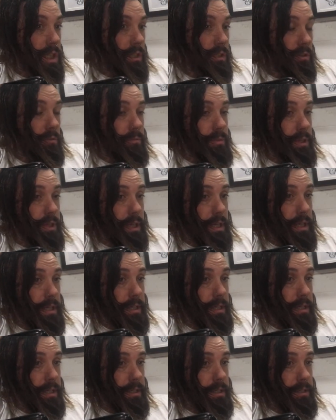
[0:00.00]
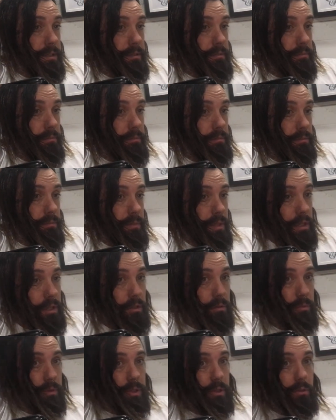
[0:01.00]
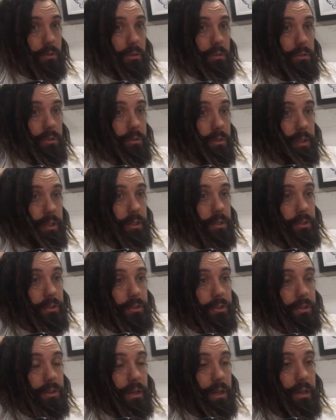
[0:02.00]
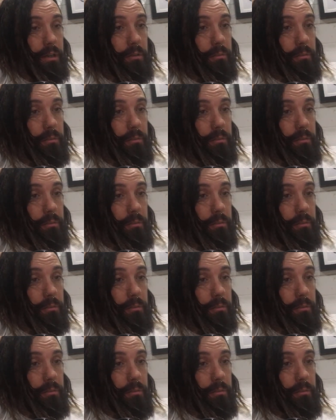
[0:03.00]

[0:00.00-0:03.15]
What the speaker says: I hope that you're all doing good.